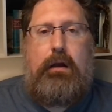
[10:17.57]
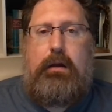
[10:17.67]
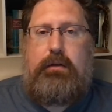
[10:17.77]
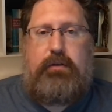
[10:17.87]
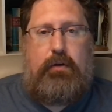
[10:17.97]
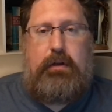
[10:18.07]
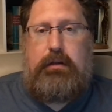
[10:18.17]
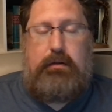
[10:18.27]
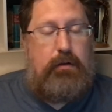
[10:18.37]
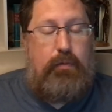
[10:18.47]
so that,
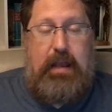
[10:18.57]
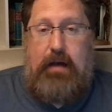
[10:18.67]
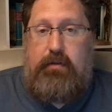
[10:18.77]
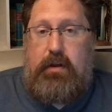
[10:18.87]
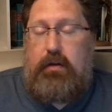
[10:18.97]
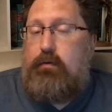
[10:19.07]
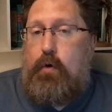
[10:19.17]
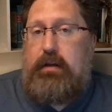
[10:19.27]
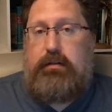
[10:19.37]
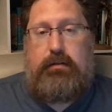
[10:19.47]
you know, we have another
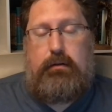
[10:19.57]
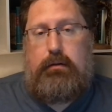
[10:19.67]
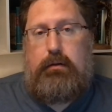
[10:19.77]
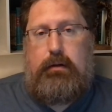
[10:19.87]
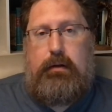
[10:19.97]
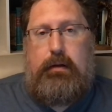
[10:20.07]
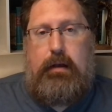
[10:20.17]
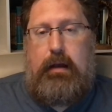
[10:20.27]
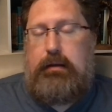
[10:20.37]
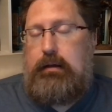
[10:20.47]
voice.
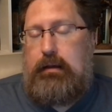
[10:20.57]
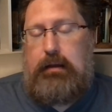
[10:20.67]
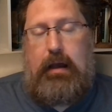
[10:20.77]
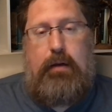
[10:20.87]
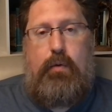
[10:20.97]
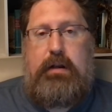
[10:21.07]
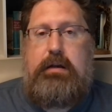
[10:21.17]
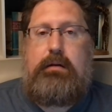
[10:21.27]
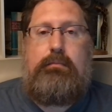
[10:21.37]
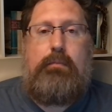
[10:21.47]
And I want to
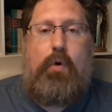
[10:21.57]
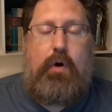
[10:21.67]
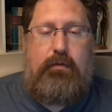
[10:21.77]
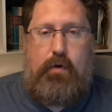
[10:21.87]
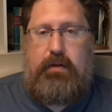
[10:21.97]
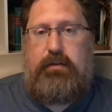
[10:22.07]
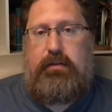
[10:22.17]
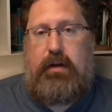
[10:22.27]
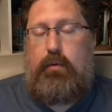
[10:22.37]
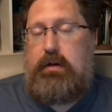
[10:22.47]
hear more voices.
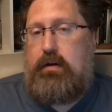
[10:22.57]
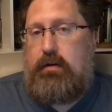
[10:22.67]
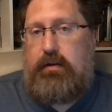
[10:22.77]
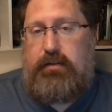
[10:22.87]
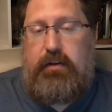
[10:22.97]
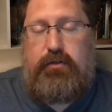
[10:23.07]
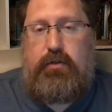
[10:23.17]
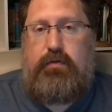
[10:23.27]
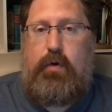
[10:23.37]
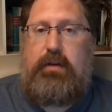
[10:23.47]
I want to hear the
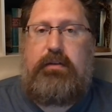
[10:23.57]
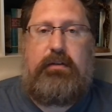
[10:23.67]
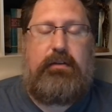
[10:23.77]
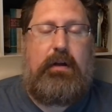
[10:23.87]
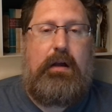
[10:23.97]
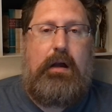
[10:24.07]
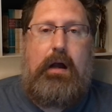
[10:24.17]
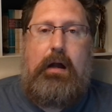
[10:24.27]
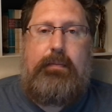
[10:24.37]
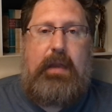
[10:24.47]
sisters' voices.
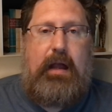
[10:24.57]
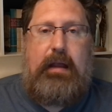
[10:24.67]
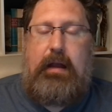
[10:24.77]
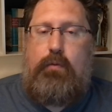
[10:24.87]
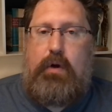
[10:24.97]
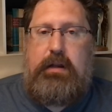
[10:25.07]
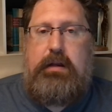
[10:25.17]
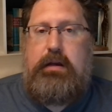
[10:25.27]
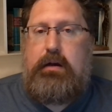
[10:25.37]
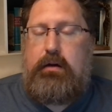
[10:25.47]
I want to
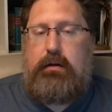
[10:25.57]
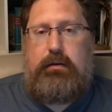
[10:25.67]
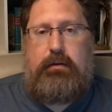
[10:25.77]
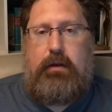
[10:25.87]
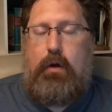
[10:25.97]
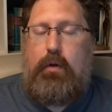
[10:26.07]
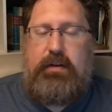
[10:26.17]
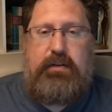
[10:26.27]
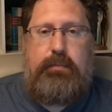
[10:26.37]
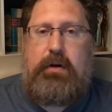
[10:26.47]
hear the Holy
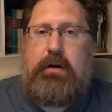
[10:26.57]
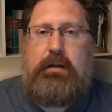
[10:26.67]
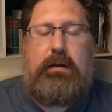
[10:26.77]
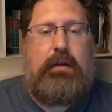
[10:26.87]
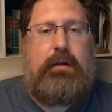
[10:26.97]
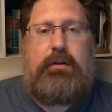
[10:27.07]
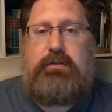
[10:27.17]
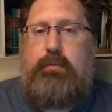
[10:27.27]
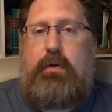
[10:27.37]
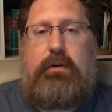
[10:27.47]
Spirit
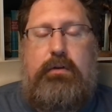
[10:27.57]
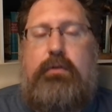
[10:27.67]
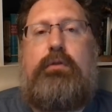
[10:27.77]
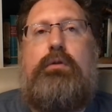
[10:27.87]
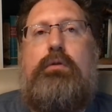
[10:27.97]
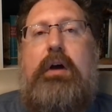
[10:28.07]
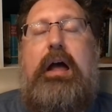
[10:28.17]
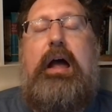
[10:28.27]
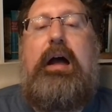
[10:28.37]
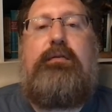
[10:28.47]
spoken through
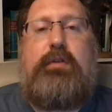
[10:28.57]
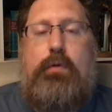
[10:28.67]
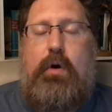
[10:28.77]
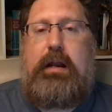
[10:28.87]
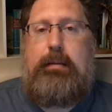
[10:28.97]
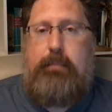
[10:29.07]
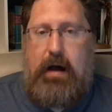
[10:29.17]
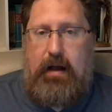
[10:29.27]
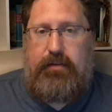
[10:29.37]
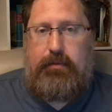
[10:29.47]
everyone I
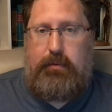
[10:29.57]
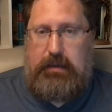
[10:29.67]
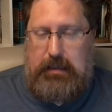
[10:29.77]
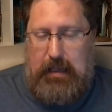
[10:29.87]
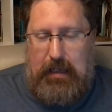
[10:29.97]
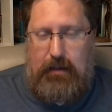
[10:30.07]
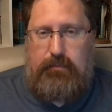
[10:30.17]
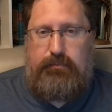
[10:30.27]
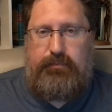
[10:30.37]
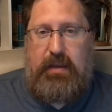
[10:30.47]
possibly can.
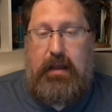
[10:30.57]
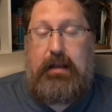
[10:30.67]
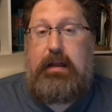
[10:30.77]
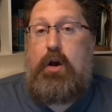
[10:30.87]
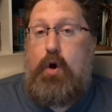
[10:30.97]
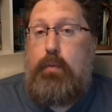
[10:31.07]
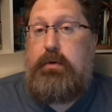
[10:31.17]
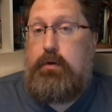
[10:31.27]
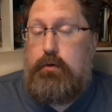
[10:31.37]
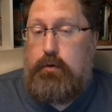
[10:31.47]
And I hope
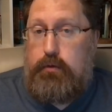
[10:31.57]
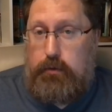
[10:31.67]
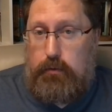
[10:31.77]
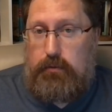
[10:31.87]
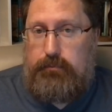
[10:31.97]
you do too.